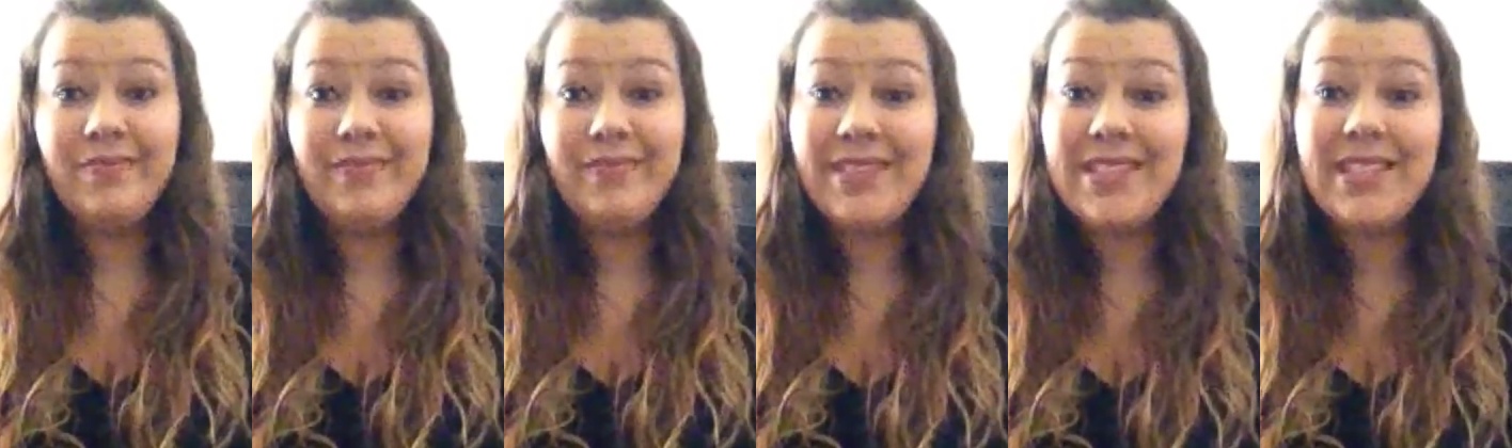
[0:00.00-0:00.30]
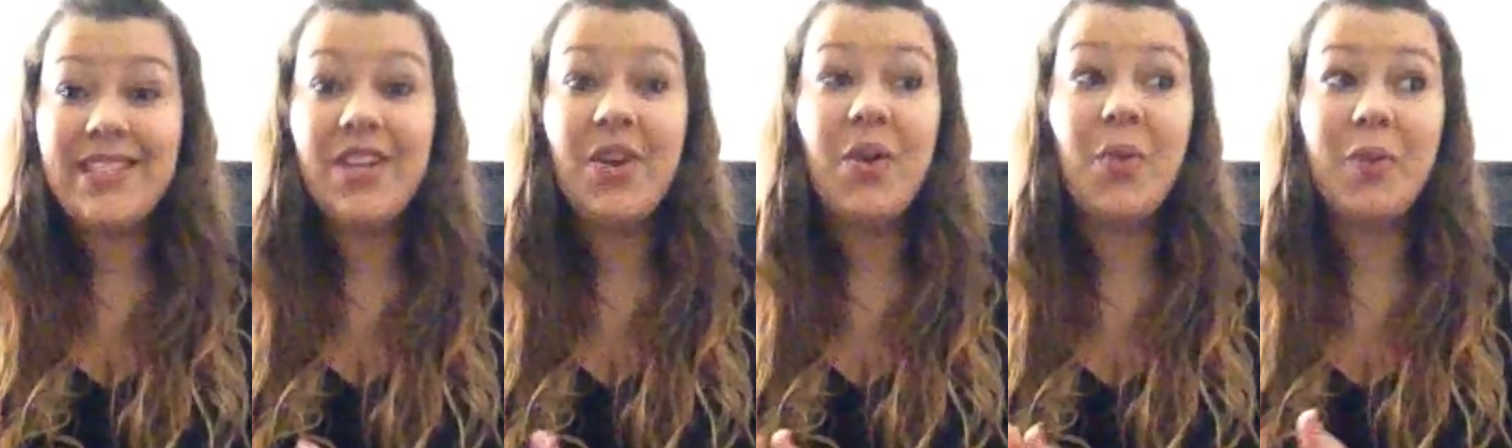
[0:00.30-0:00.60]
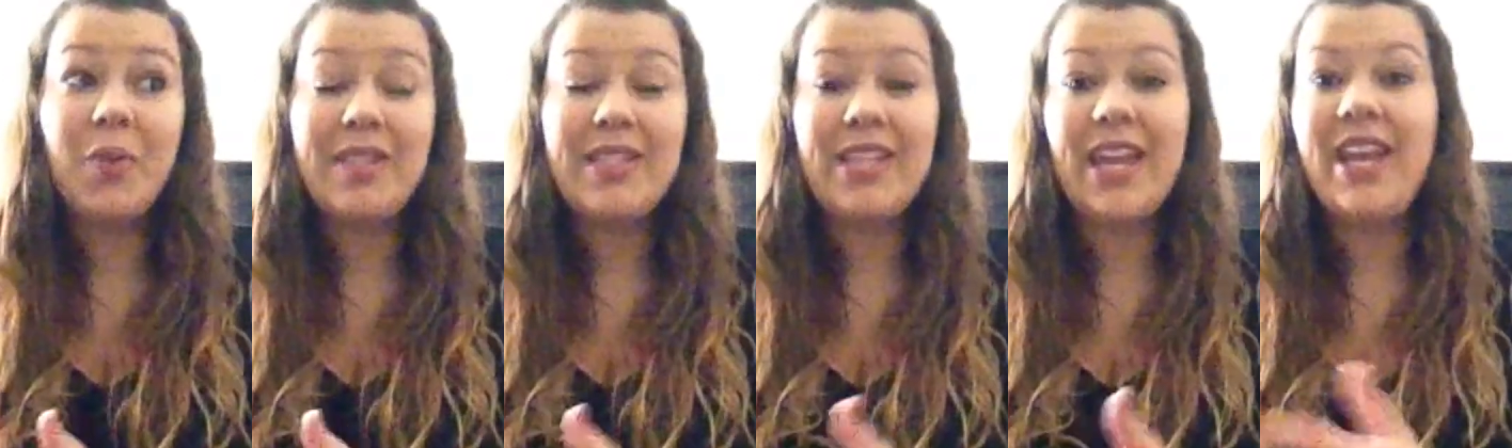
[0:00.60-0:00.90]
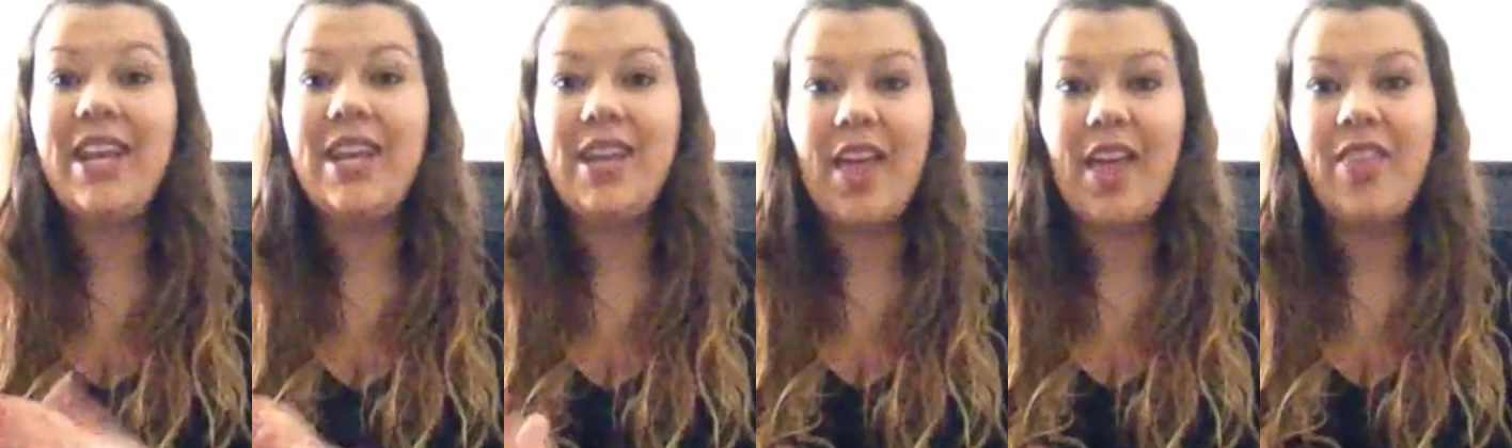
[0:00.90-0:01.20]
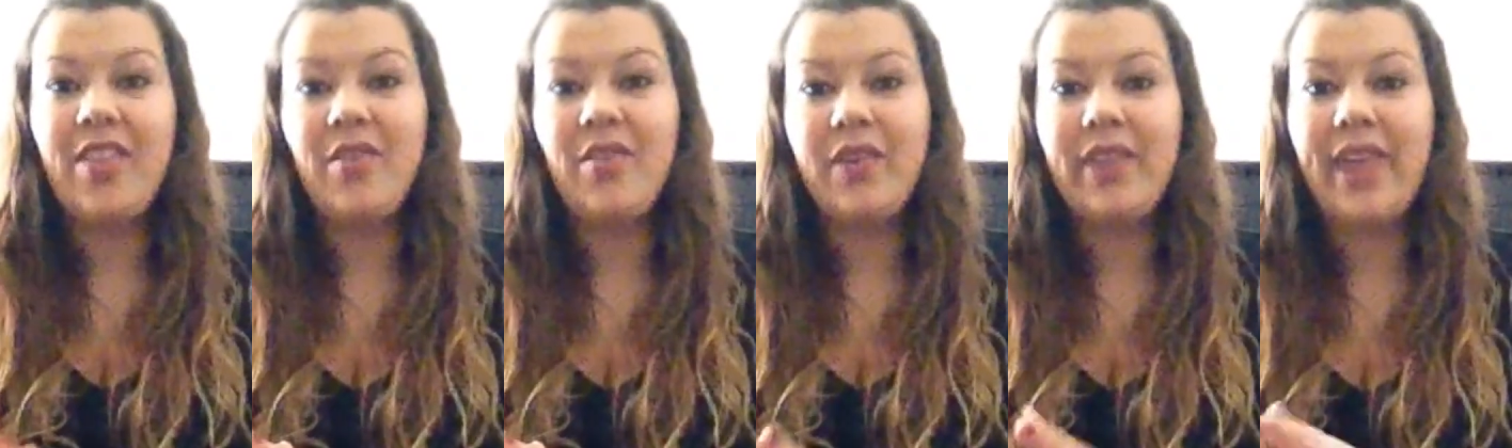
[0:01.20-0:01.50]
still, once again,
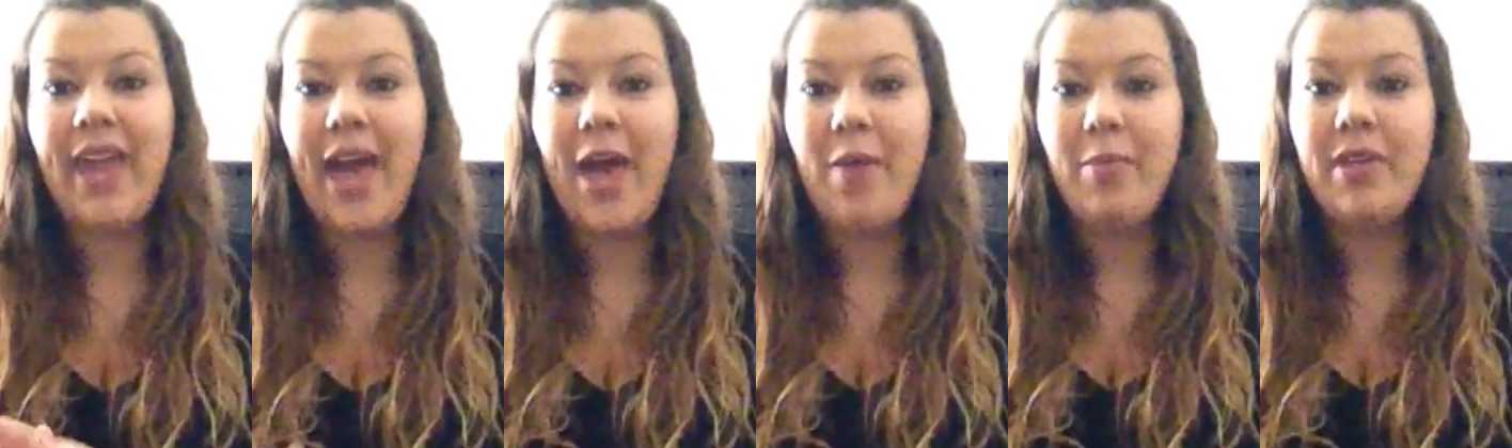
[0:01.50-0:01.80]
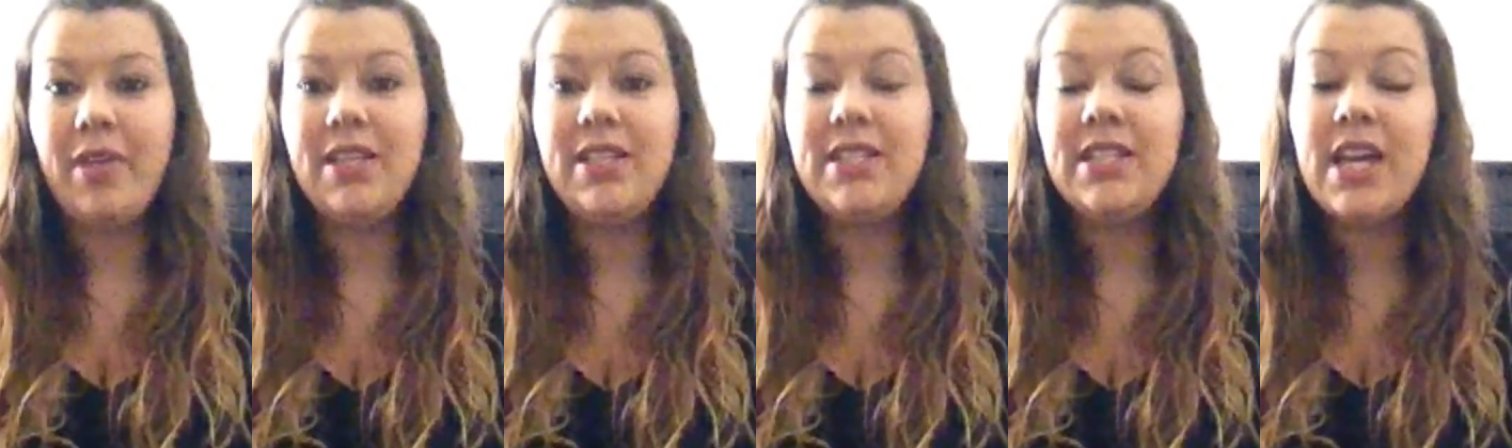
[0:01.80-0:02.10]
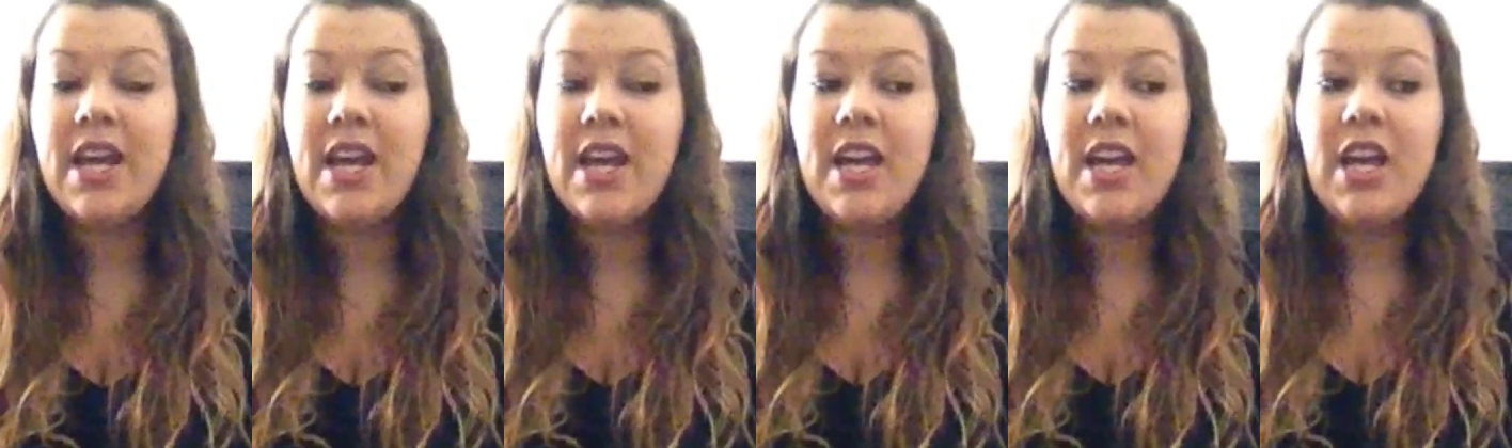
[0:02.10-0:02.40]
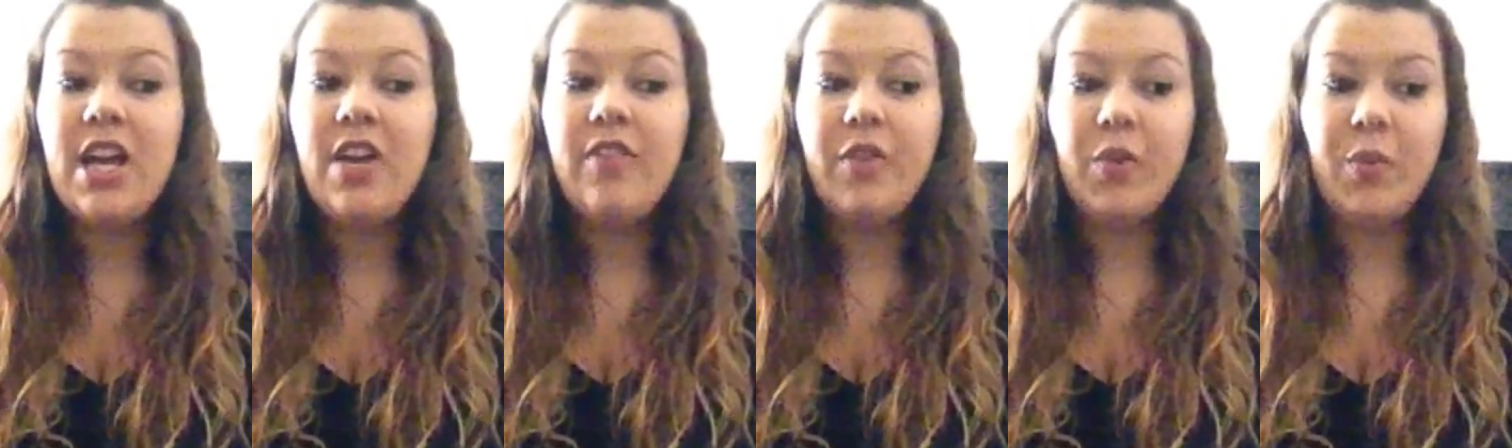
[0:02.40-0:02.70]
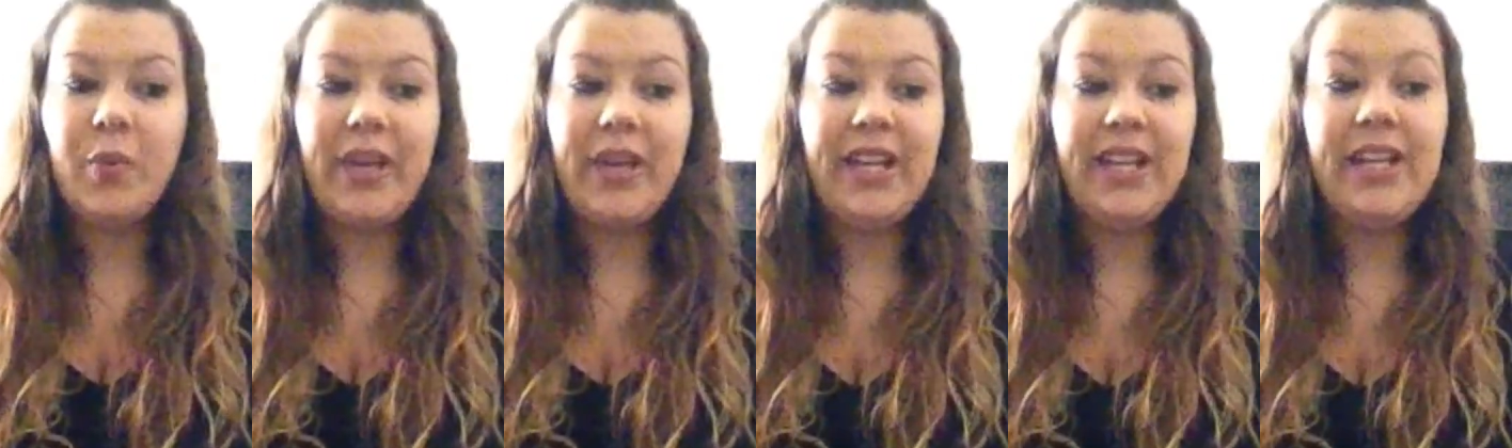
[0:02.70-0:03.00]
nothing really happened
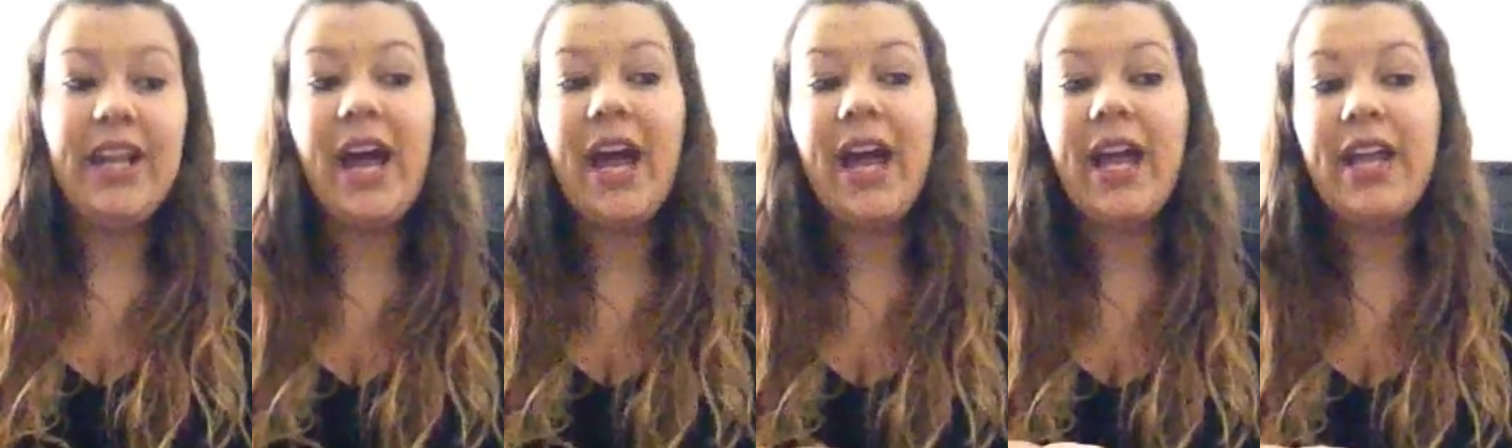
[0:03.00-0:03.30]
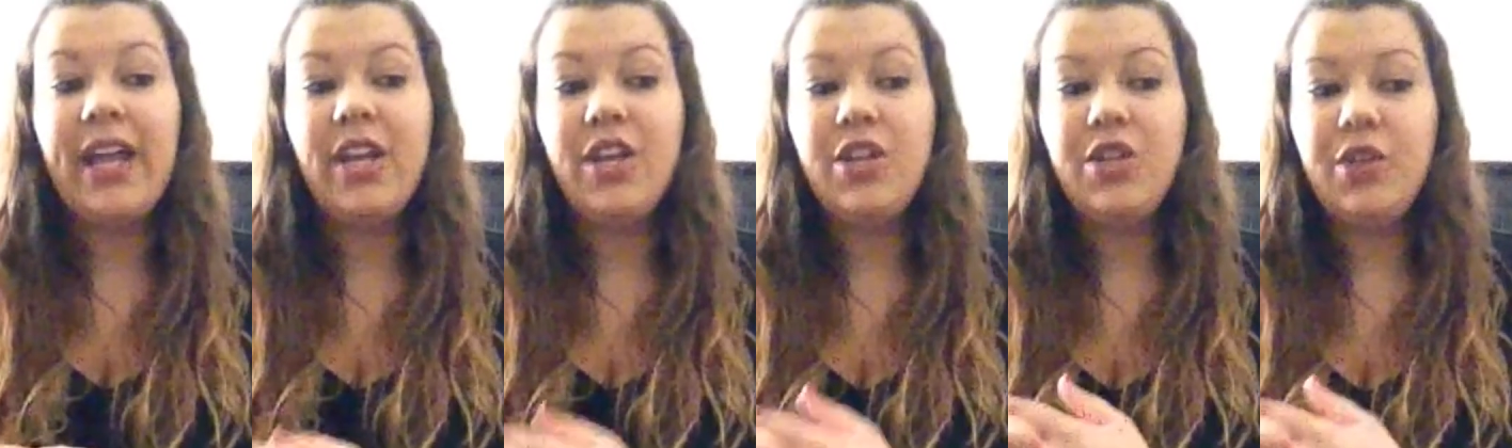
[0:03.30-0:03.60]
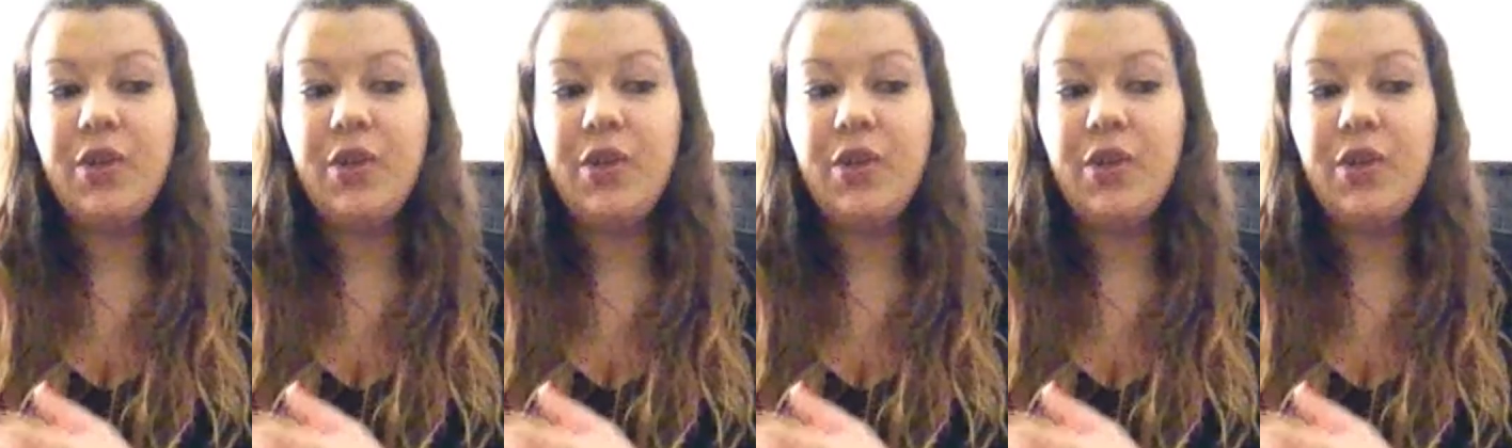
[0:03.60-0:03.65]
for week 9.